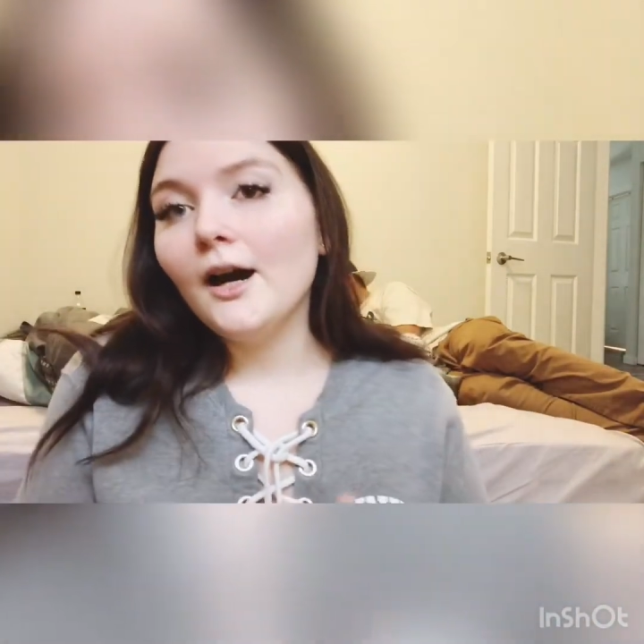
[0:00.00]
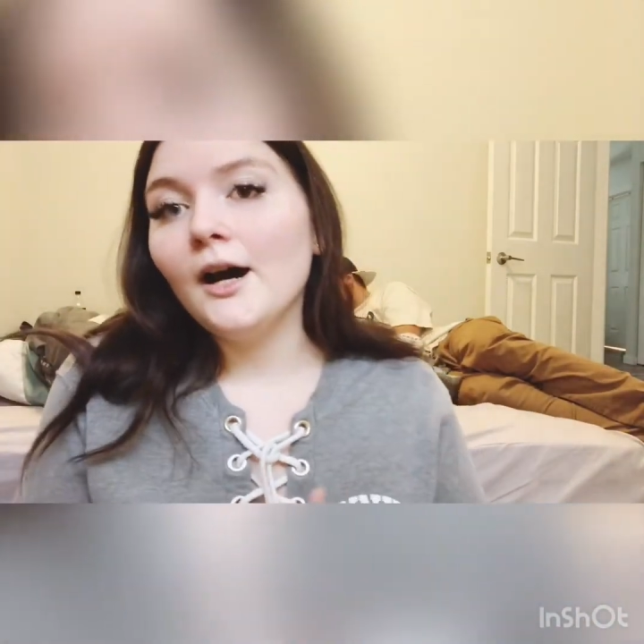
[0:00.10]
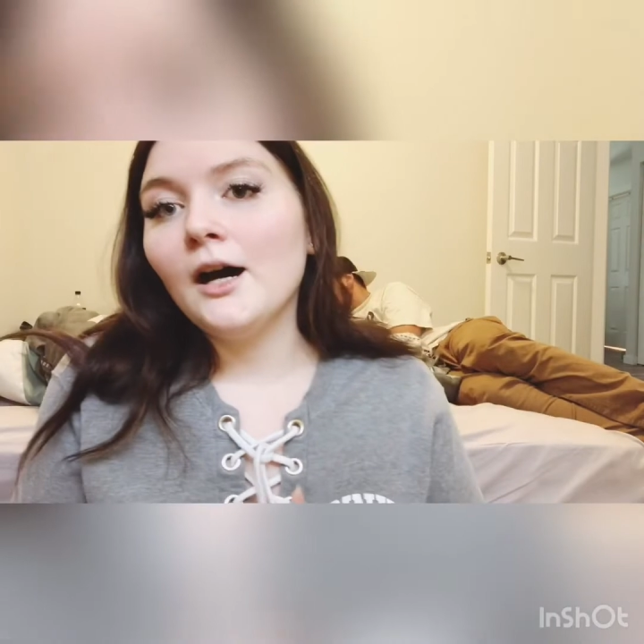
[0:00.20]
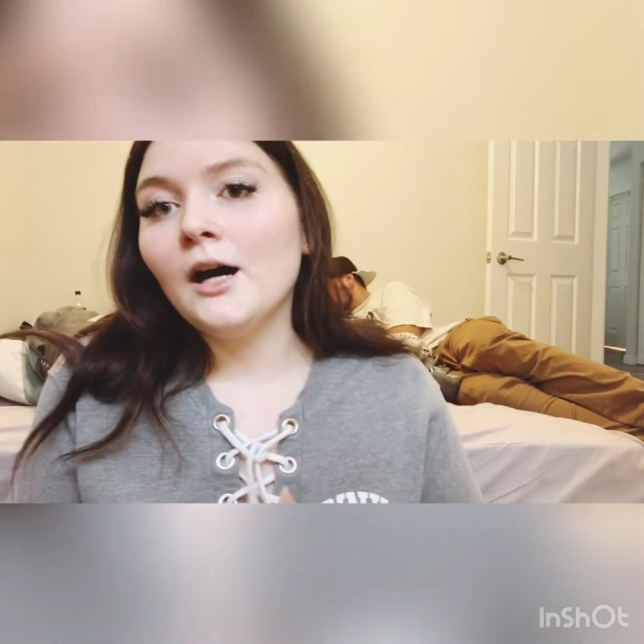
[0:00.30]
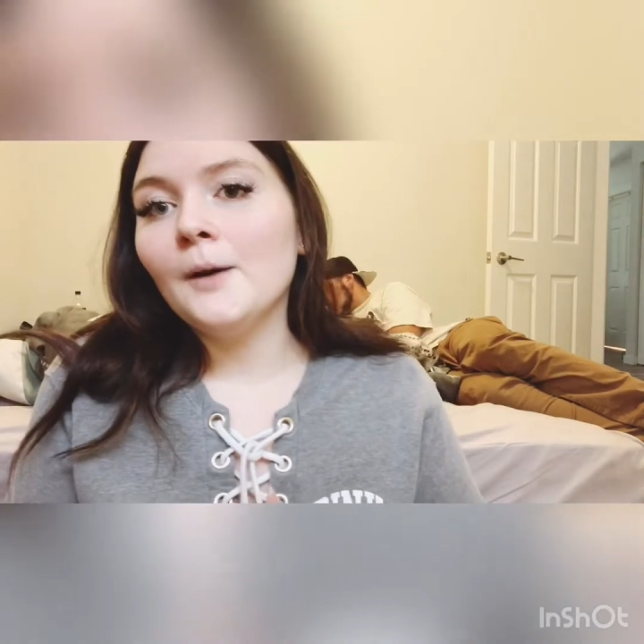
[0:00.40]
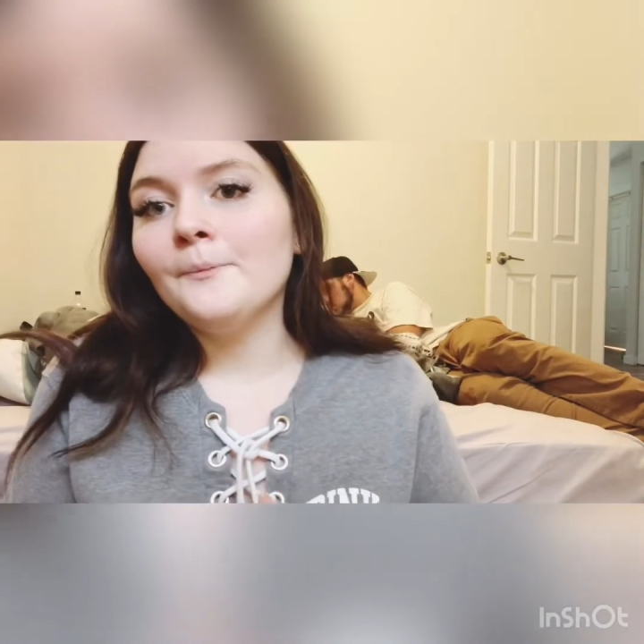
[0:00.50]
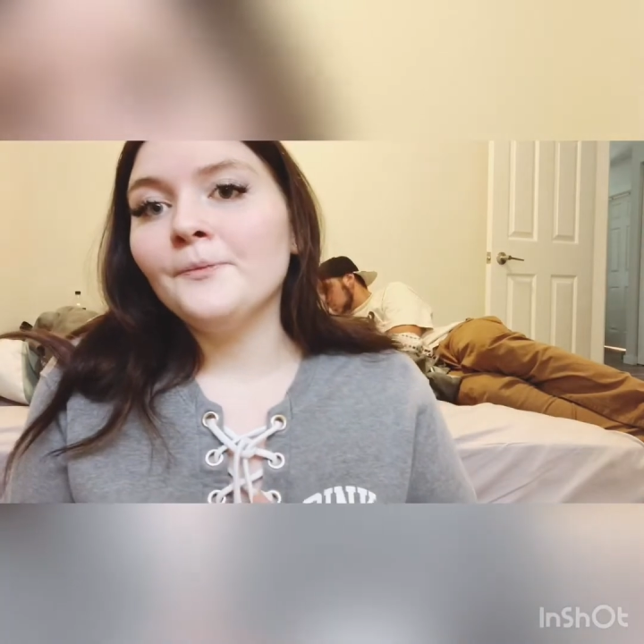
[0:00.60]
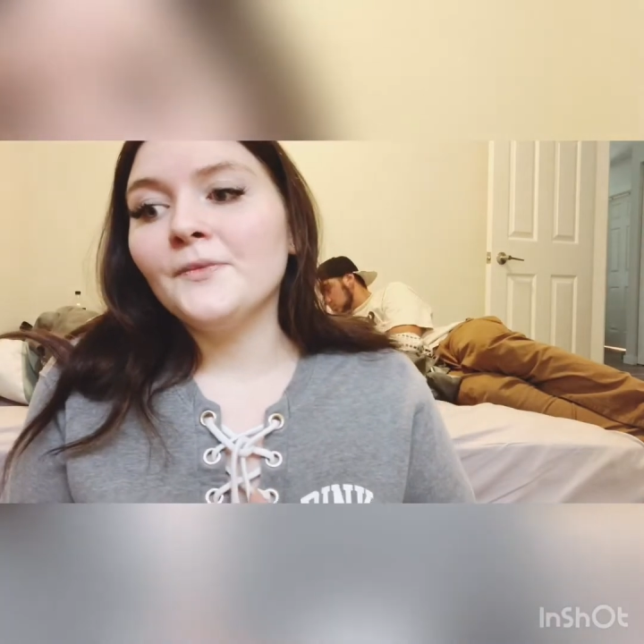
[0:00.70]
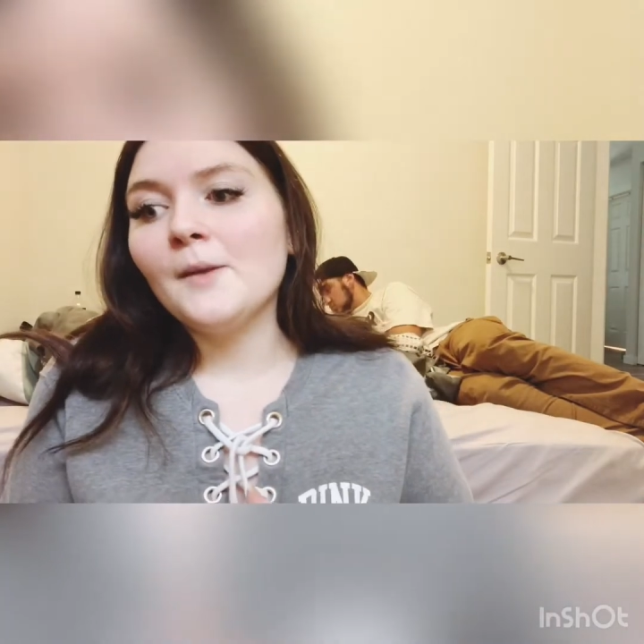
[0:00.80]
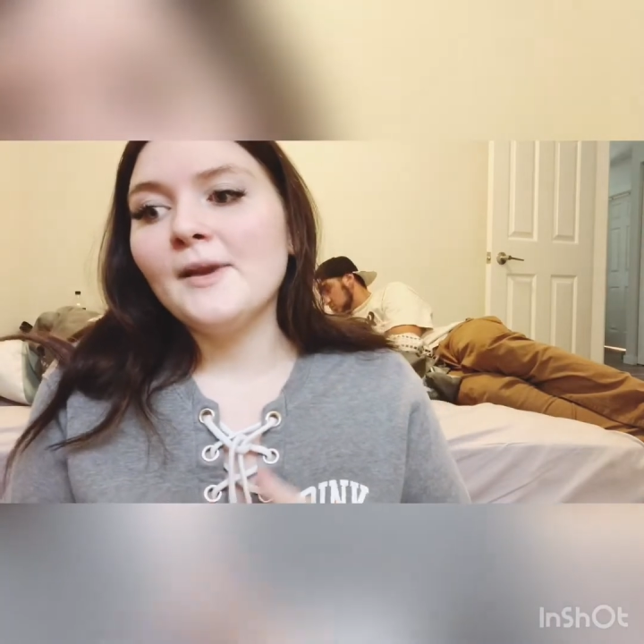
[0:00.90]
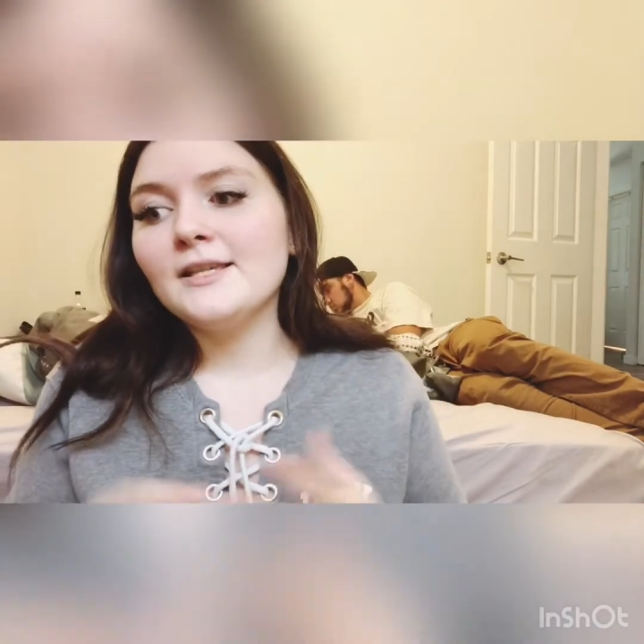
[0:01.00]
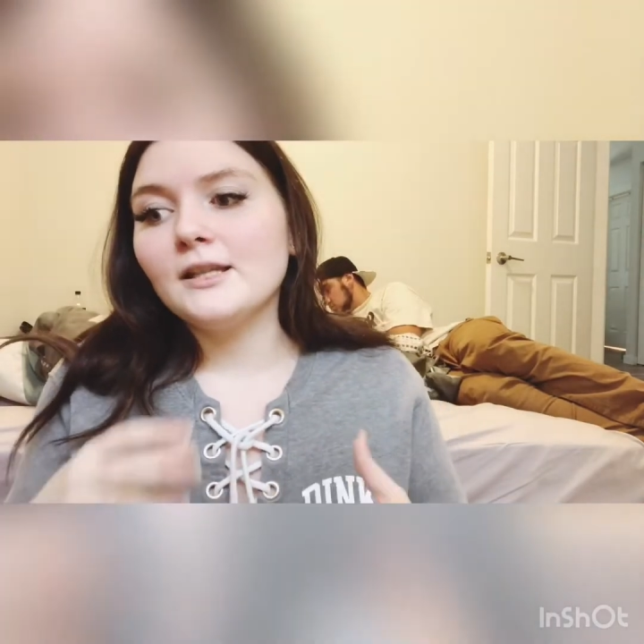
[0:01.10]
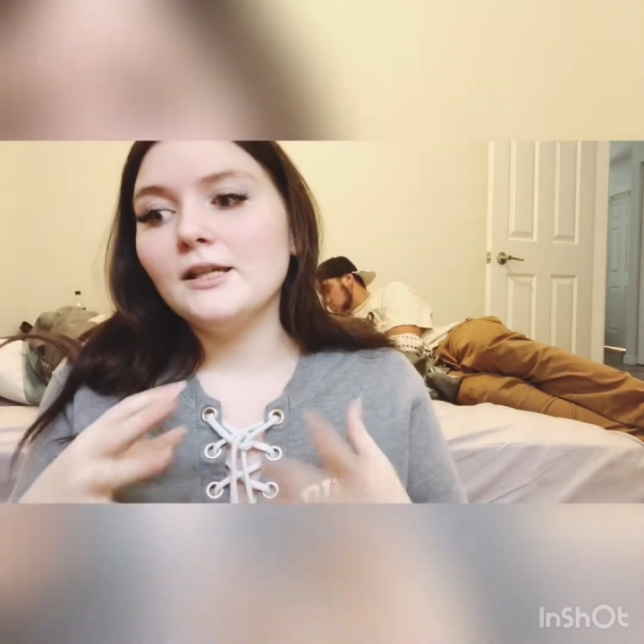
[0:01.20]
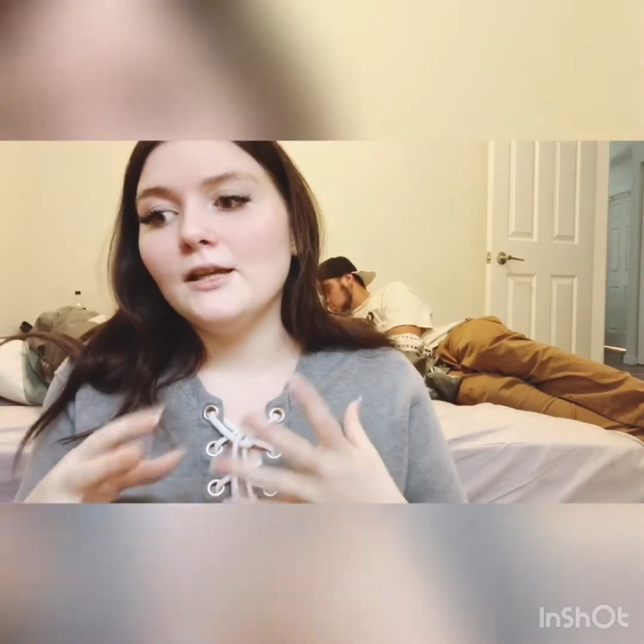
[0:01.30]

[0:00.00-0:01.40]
They basically